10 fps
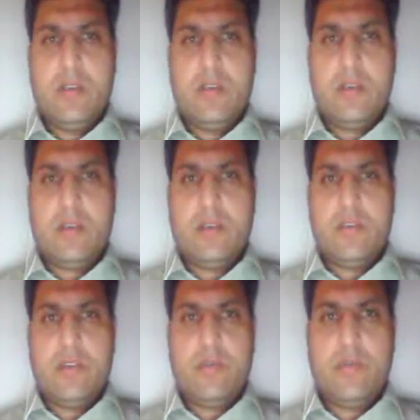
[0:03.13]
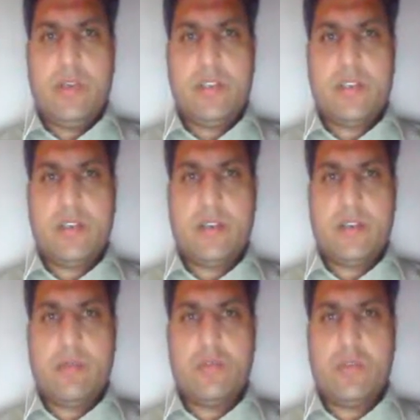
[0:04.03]
Today we will discuss
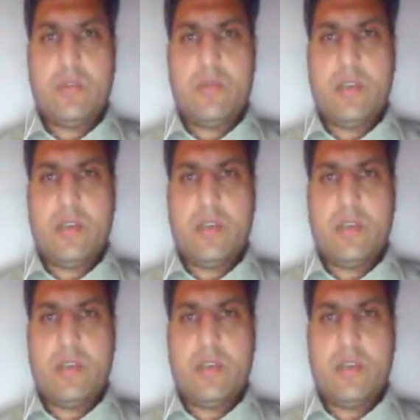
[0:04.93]
about one of the